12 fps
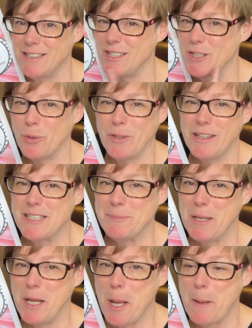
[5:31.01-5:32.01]
Don't let this
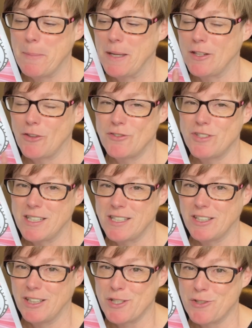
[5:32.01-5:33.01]
become another dust
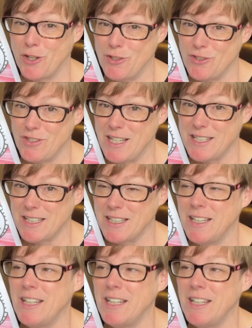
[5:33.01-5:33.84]
collector on your desk.